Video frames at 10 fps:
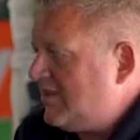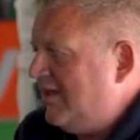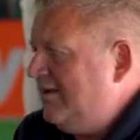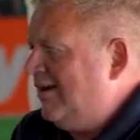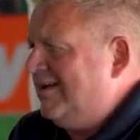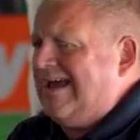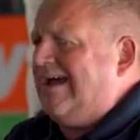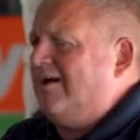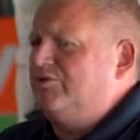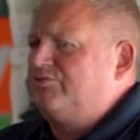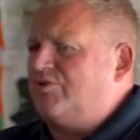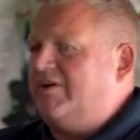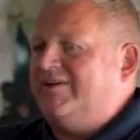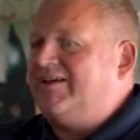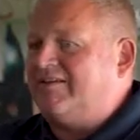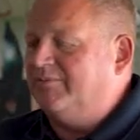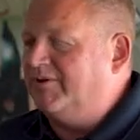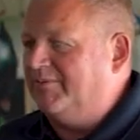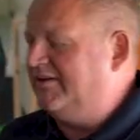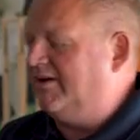And they're like, now you'll try and nick them.
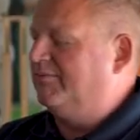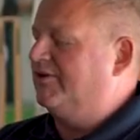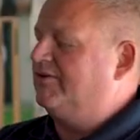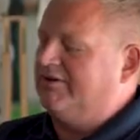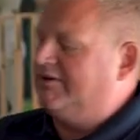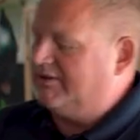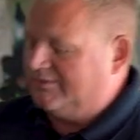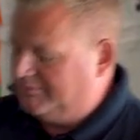And I'm like, no, I'm not going to nick them.